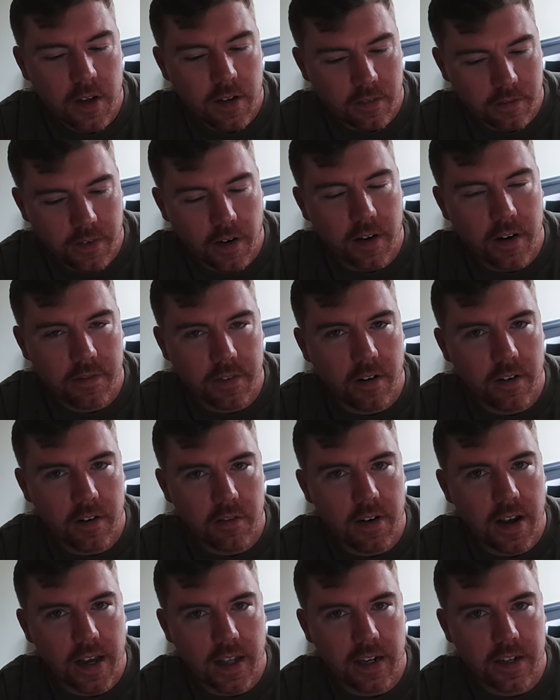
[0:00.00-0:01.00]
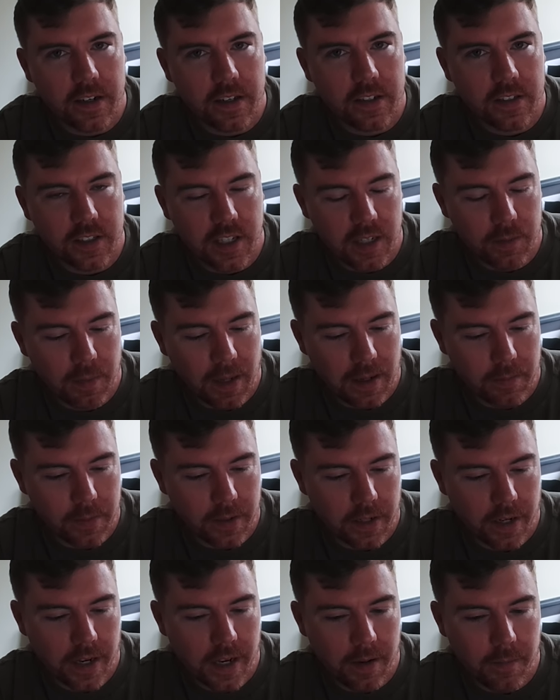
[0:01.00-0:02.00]
Very, very rarely do you see a
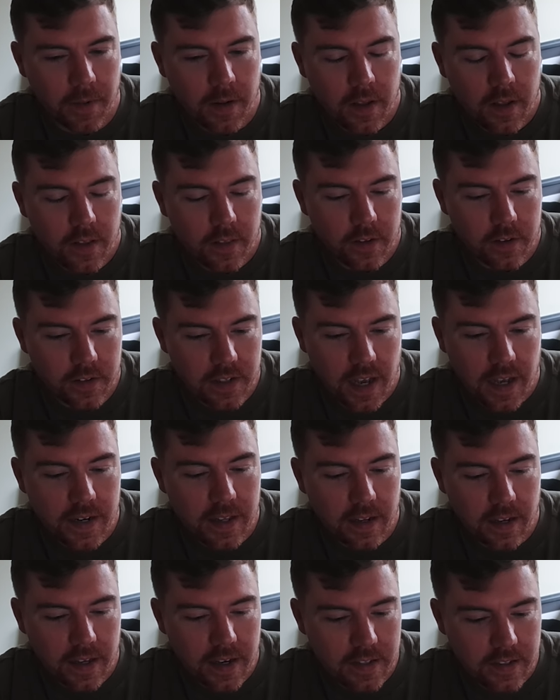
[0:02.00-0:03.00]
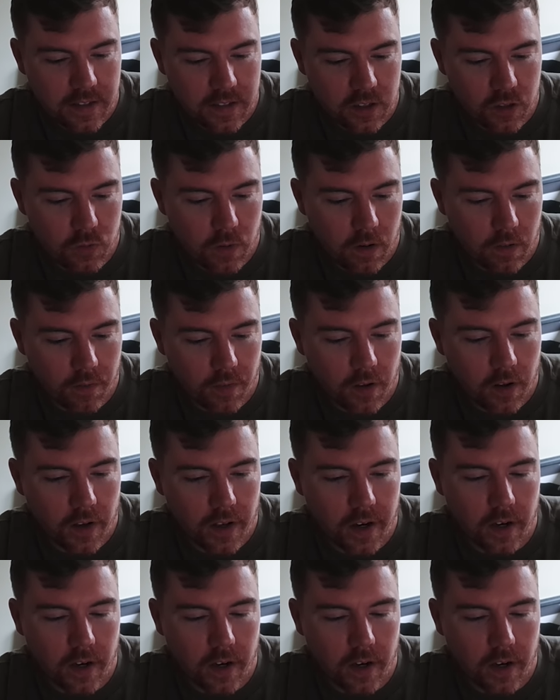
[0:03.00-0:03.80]
Blackburn game that's any later than 12:30.